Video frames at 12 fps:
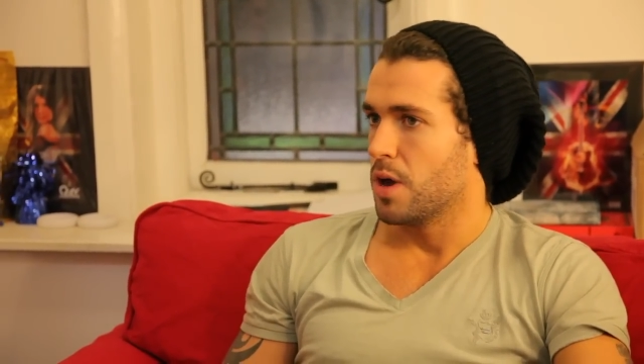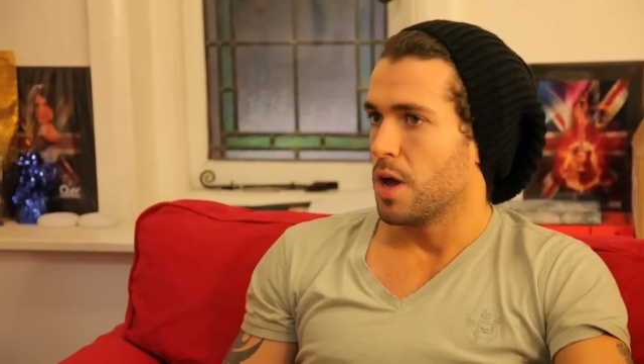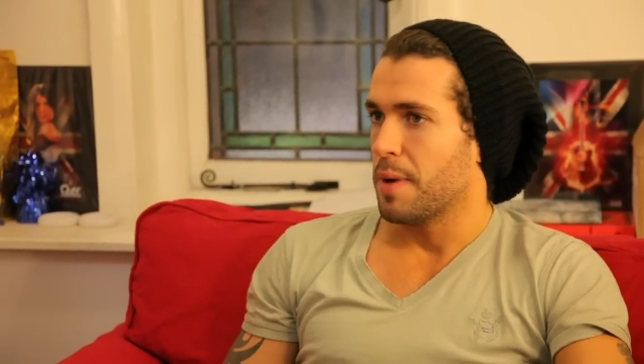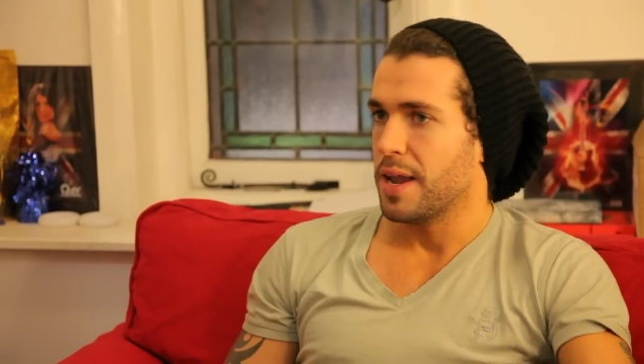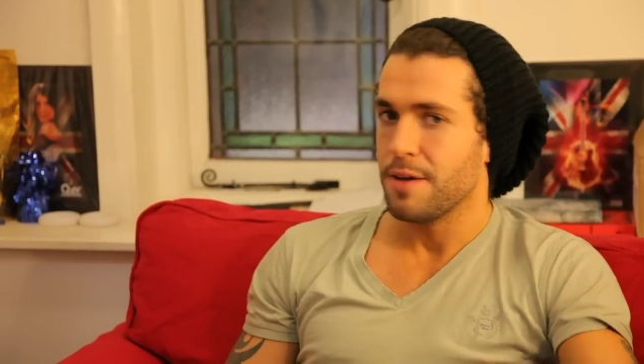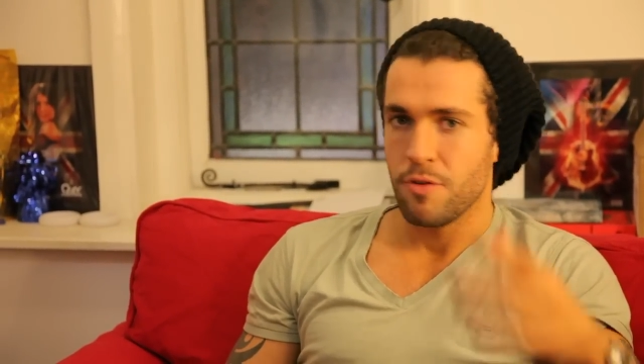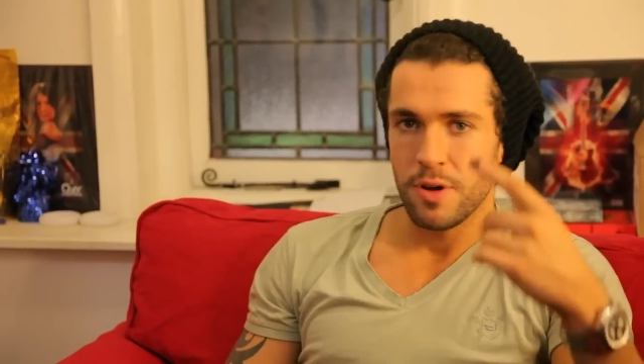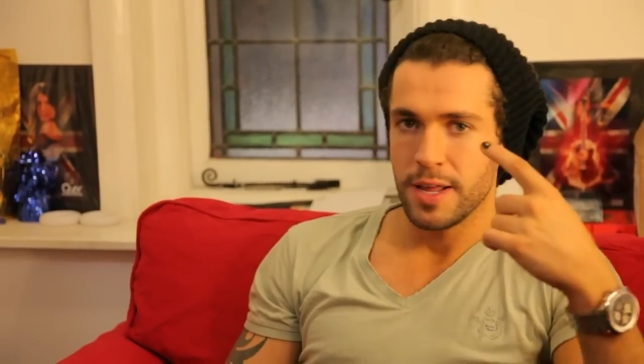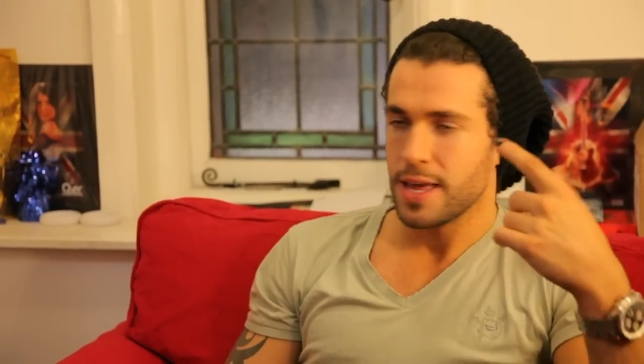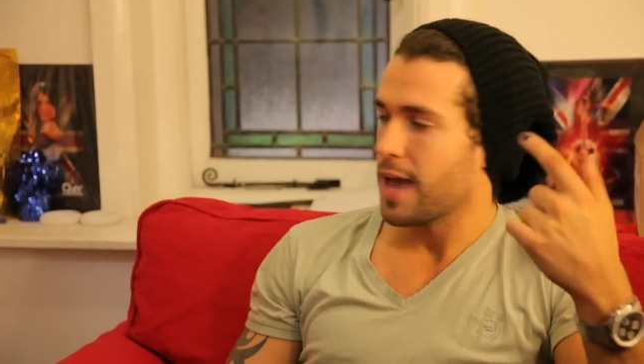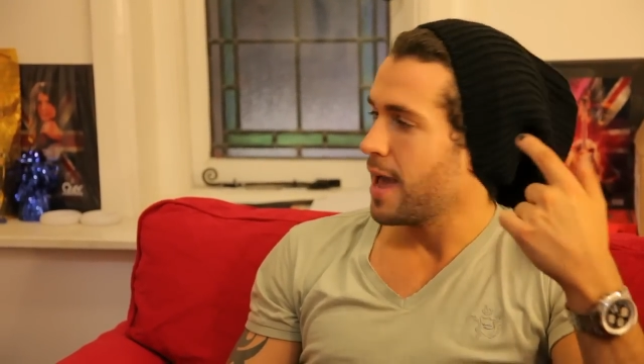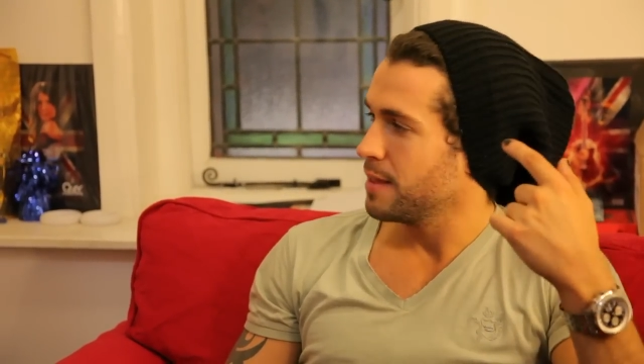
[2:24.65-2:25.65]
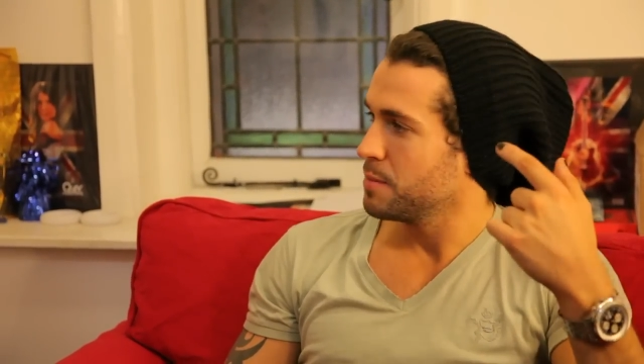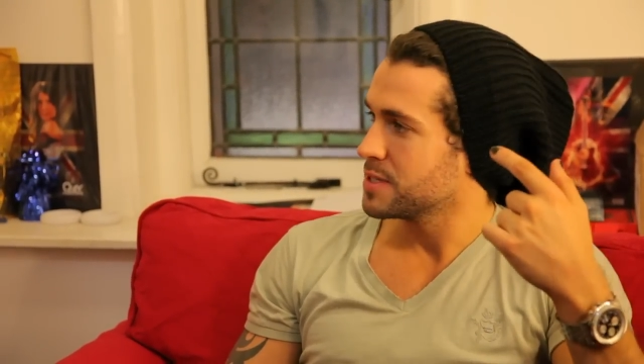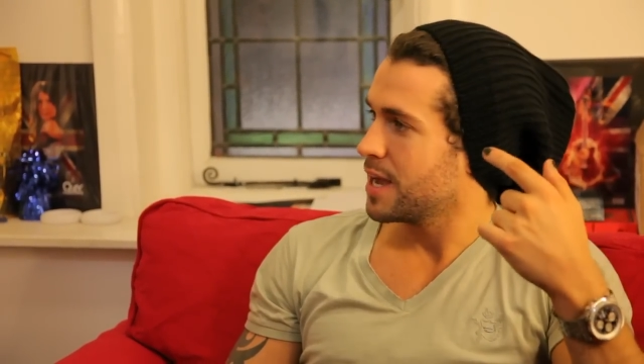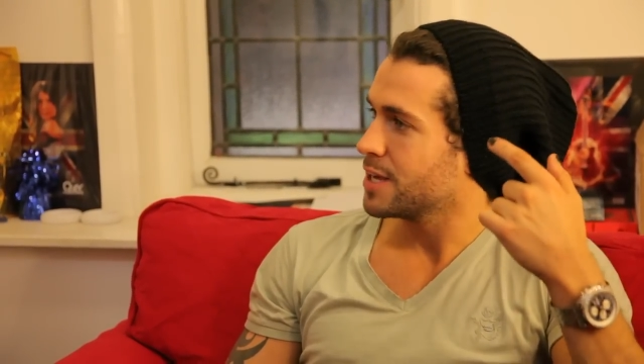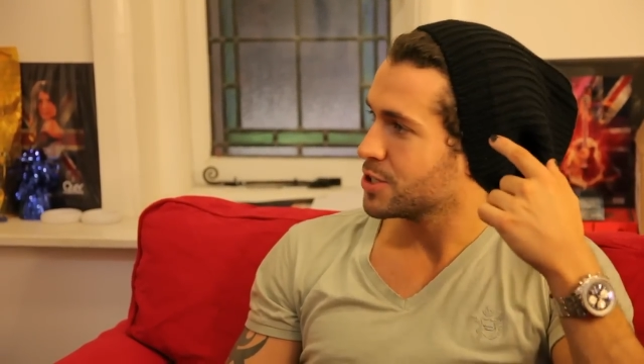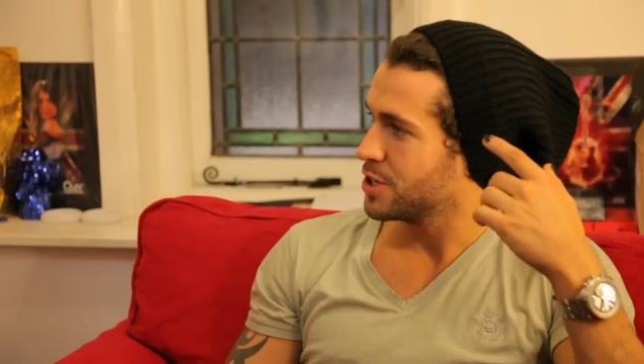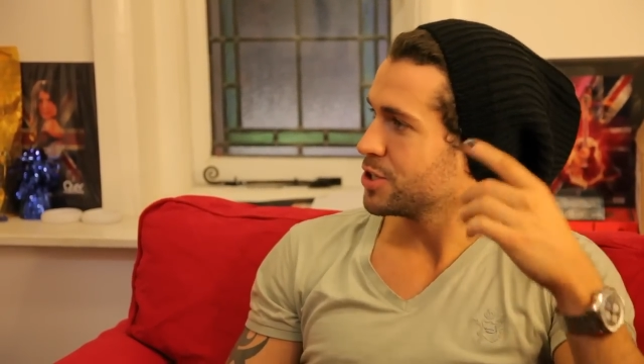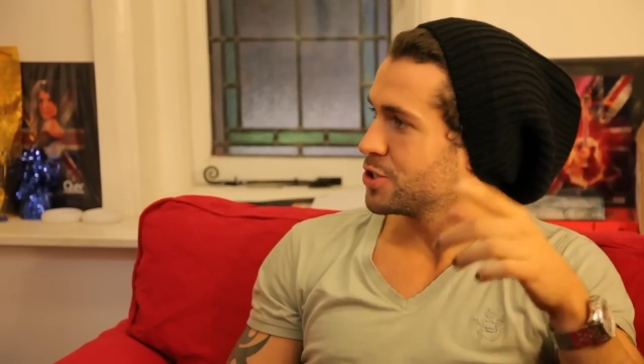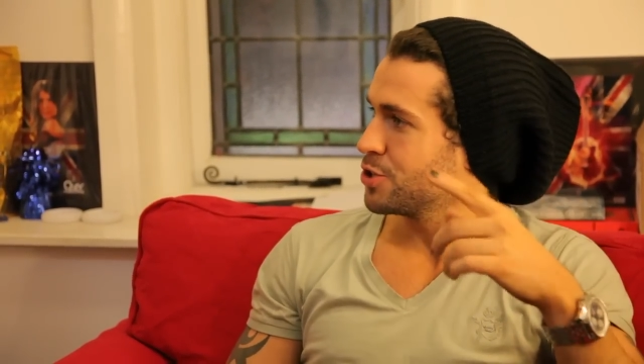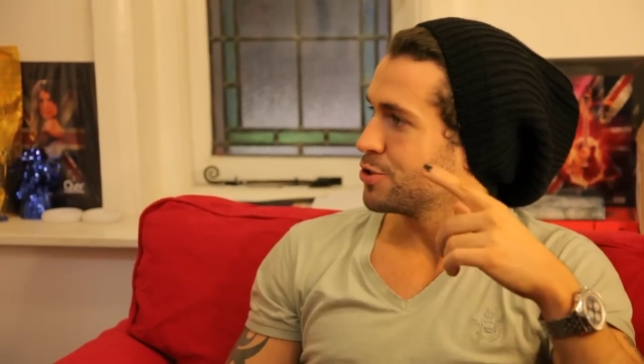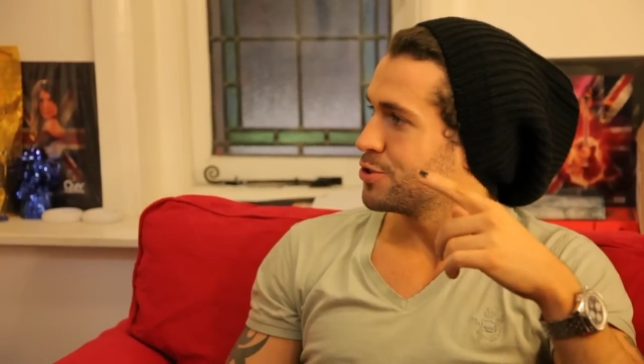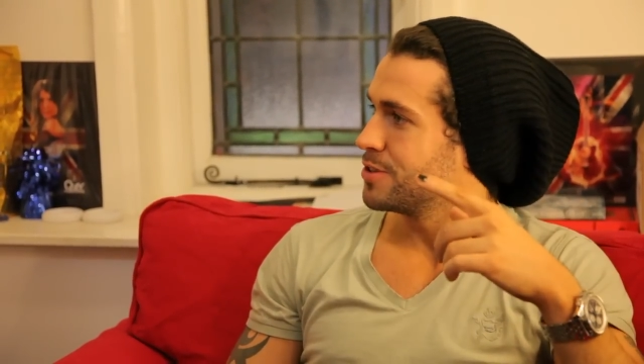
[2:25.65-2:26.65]
Um, I never really get a head massage, and I
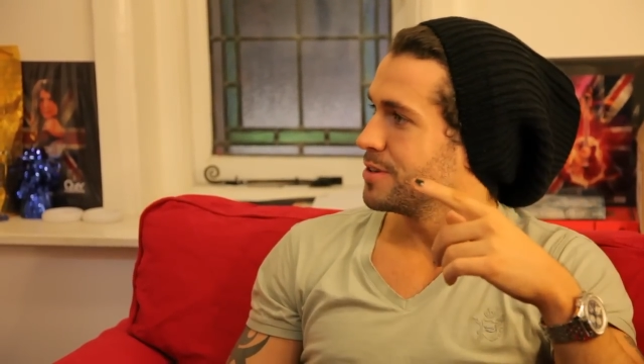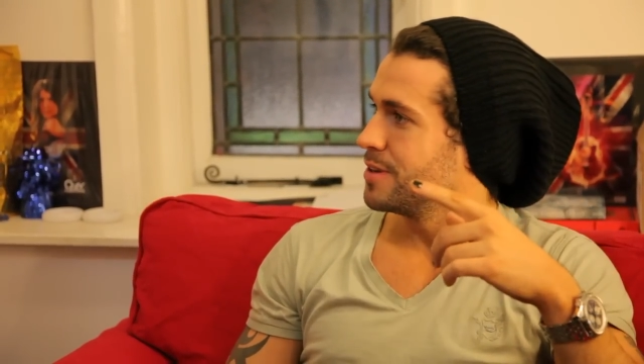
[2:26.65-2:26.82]
should.